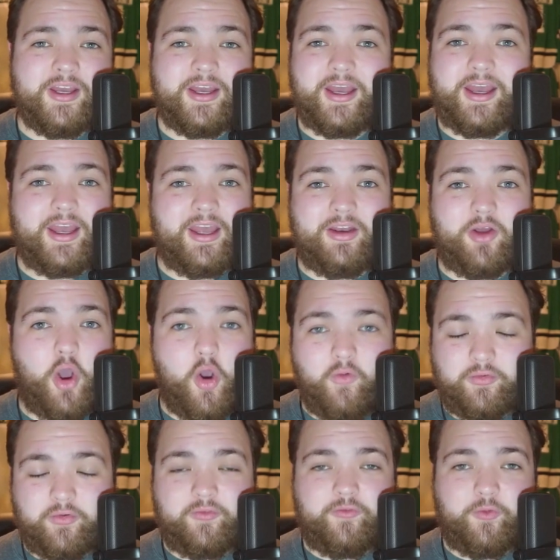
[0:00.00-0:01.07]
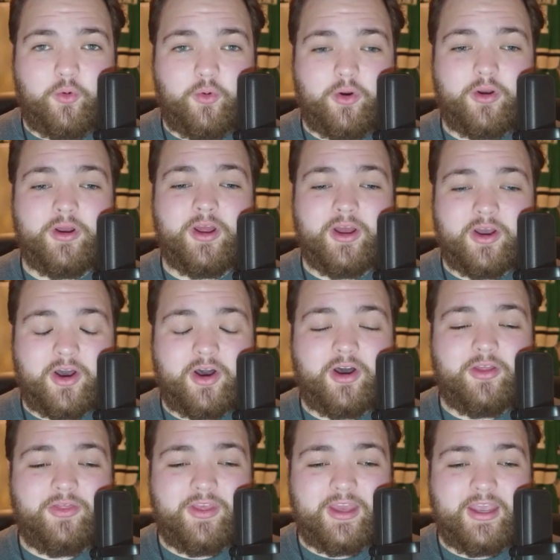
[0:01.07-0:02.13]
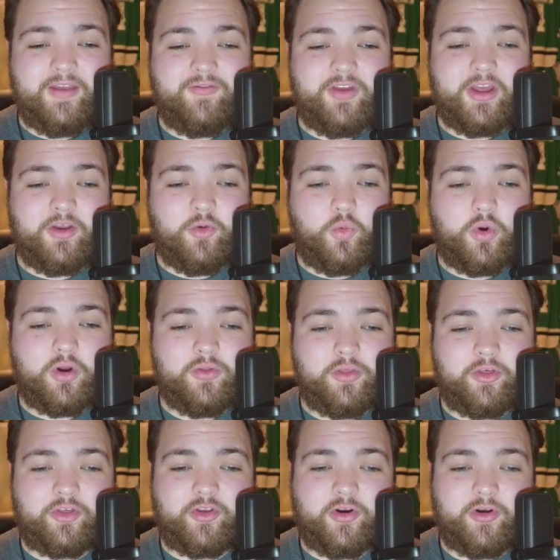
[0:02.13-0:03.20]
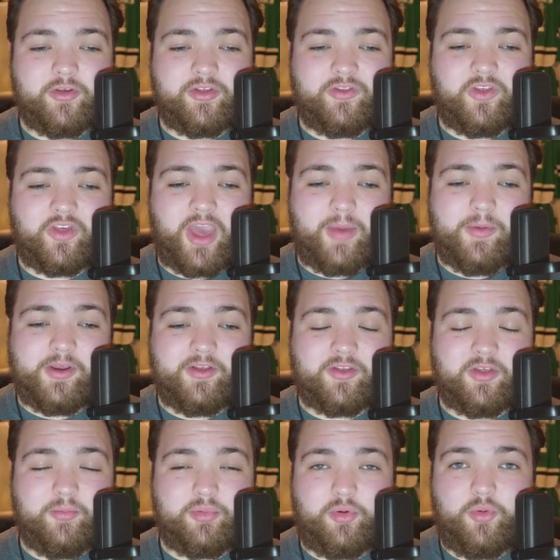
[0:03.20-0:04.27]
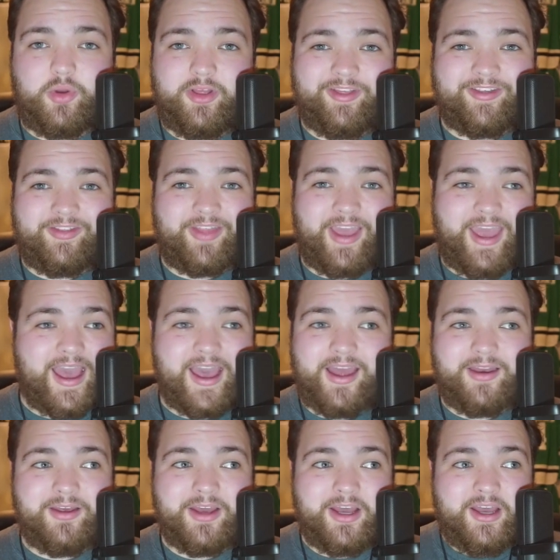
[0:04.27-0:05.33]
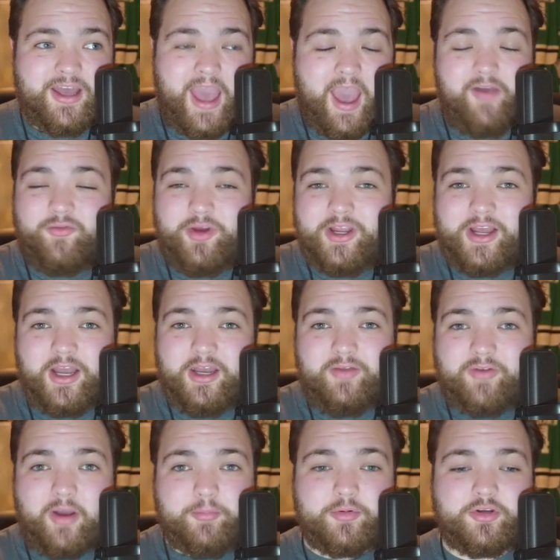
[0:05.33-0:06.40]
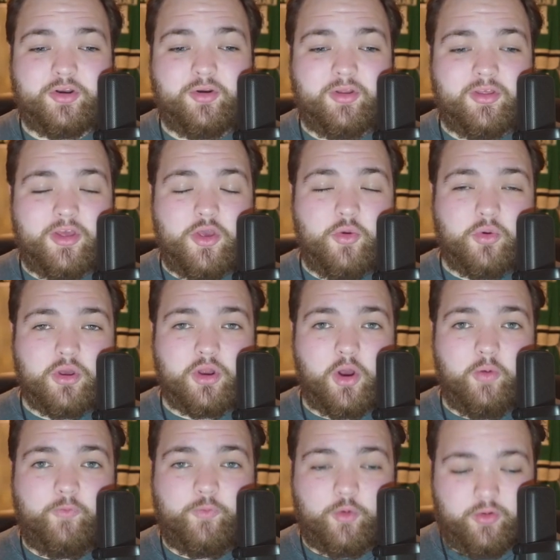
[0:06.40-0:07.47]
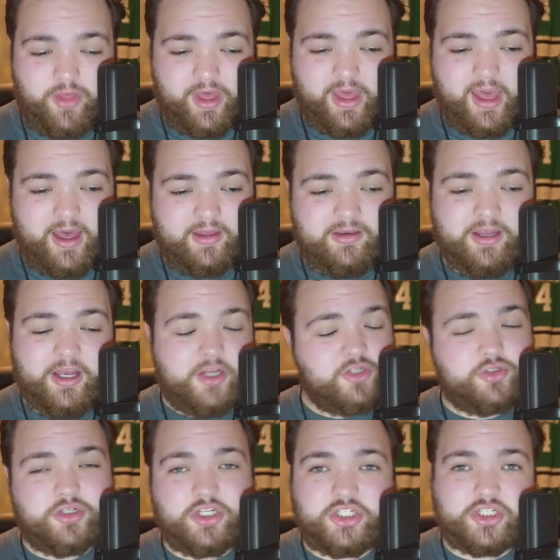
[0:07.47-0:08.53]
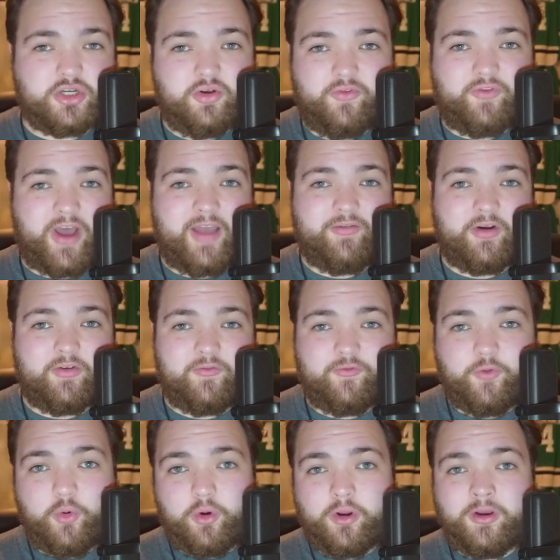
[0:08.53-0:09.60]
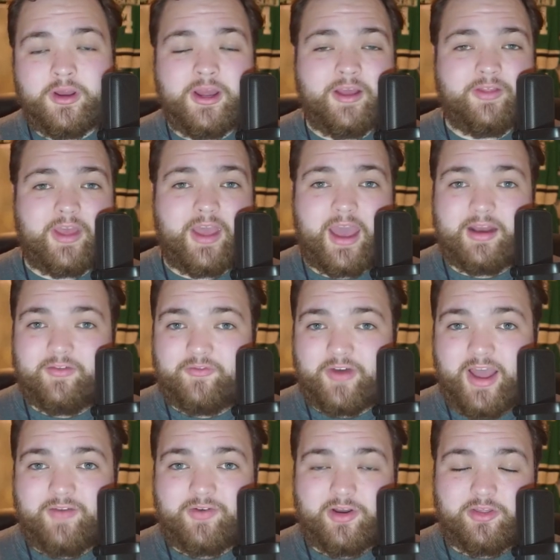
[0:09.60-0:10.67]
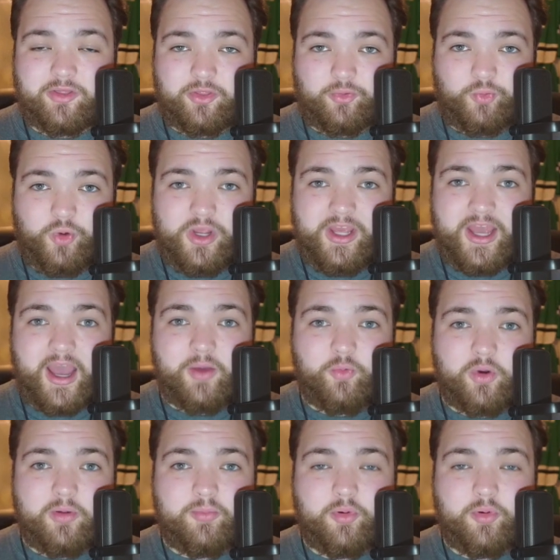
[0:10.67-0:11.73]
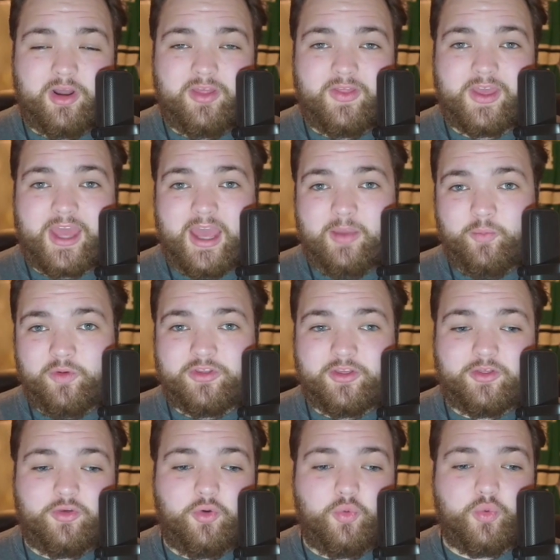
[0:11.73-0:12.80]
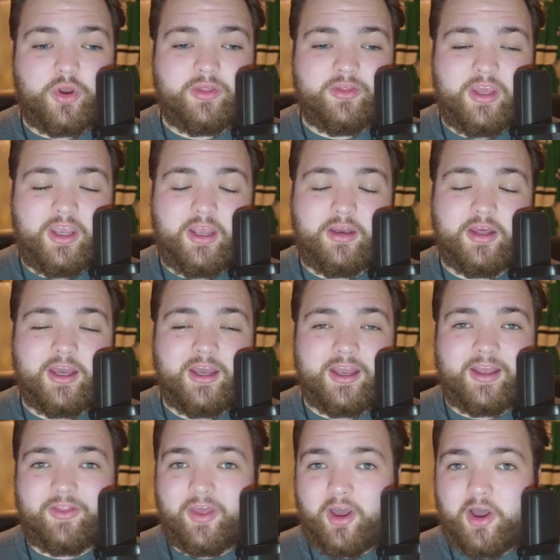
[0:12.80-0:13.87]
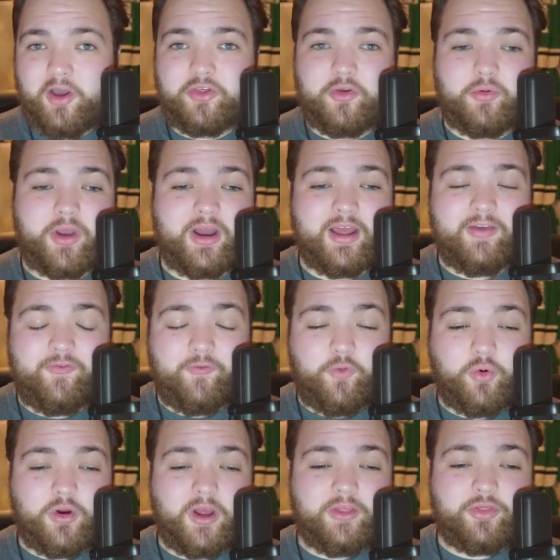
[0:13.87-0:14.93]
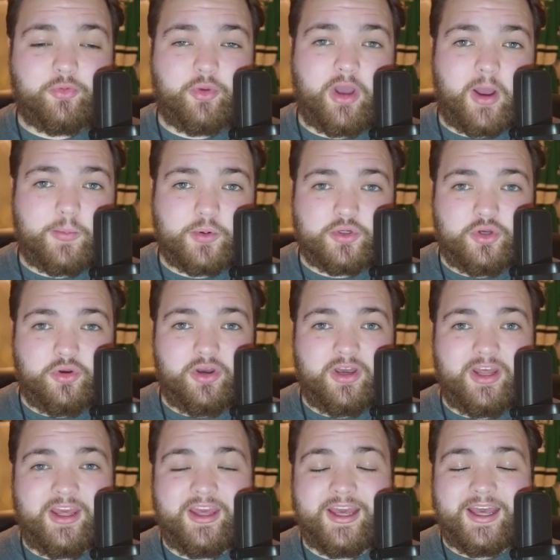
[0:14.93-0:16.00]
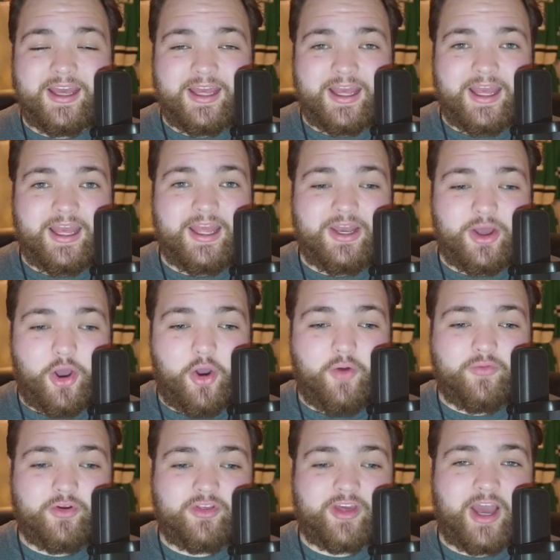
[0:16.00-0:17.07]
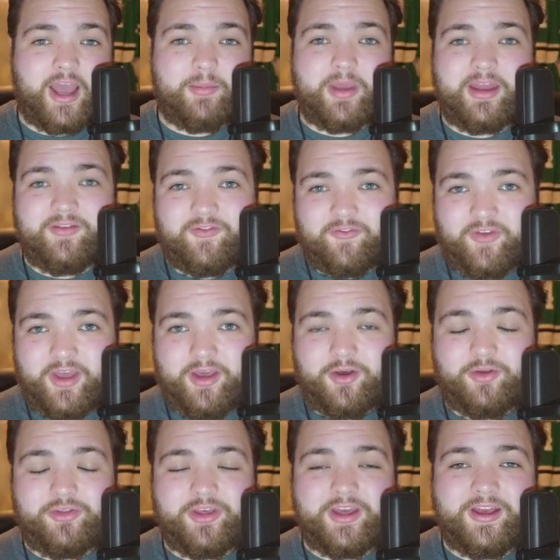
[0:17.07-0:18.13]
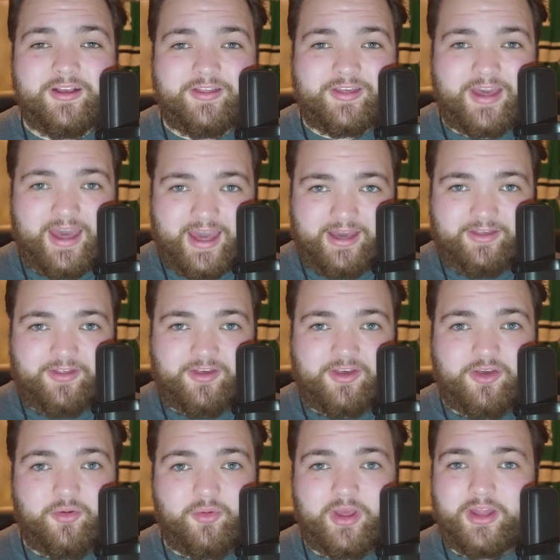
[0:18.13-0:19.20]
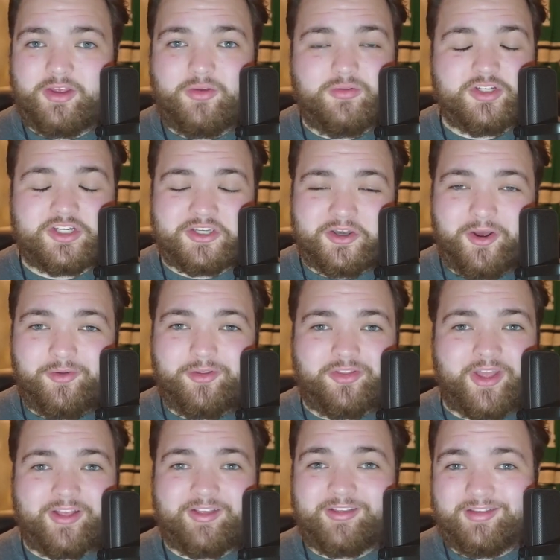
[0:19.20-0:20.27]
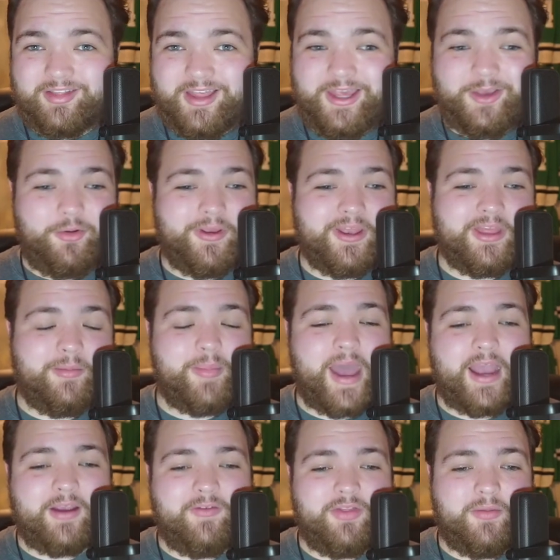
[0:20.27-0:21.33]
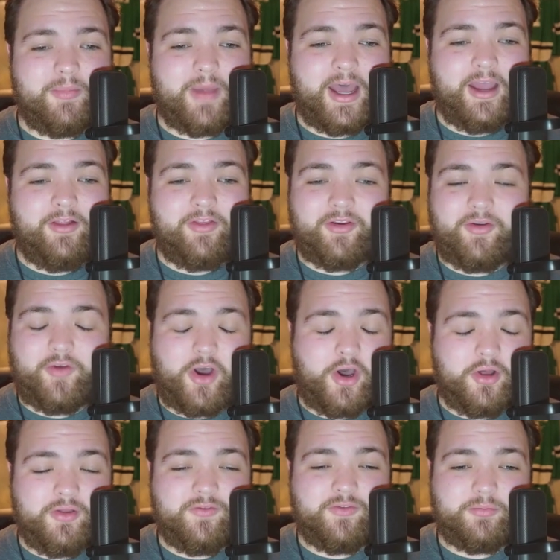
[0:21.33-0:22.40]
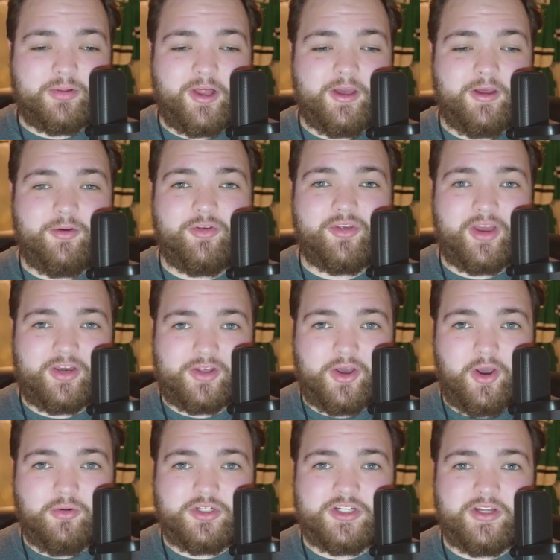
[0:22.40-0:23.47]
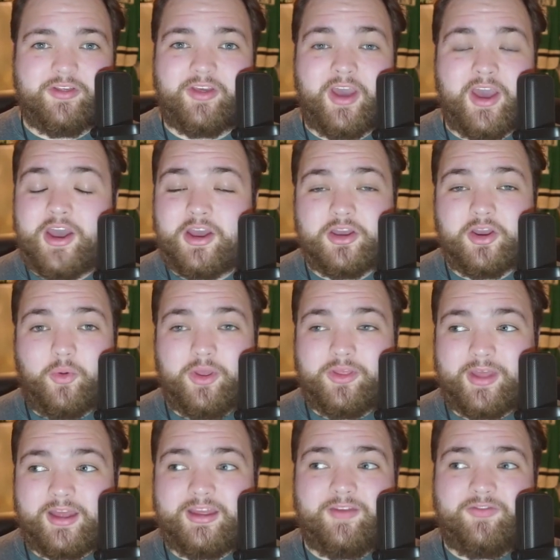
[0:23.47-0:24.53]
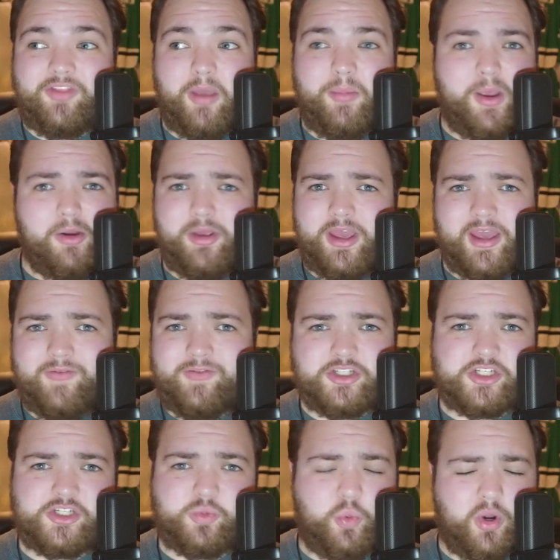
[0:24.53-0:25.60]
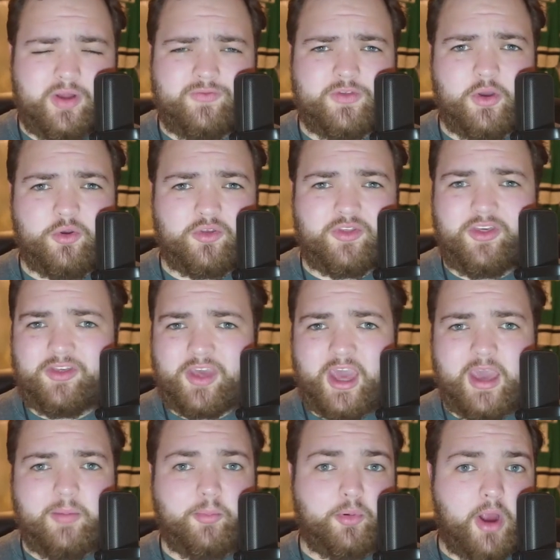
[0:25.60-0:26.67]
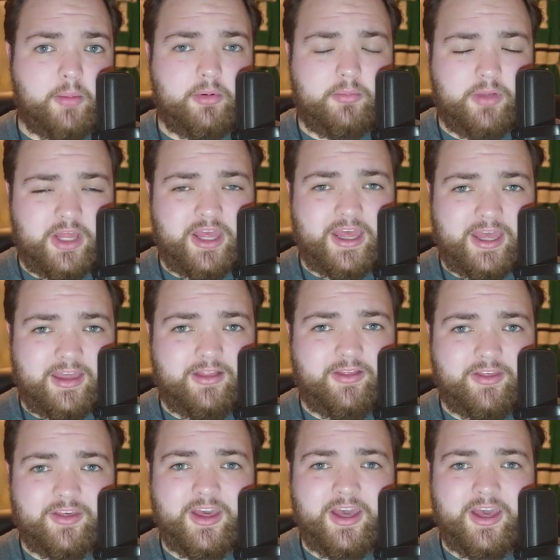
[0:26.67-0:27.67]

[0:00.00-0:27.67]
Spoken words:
And 0-for-4 on the evening were the Stars in this game against the Bruins, and they had every kind of opportunity you could hope for. They had traditional 5-on-4. They had a 5-on-3 at one point in the game with a 2-1 lead, and they also got a 4-on-3 opportunity in overtime and failed to execute. And you just know that that's lingering in the back of the minds of all of the players and coaches, knowing that if they bury even just one of those, this game probably ends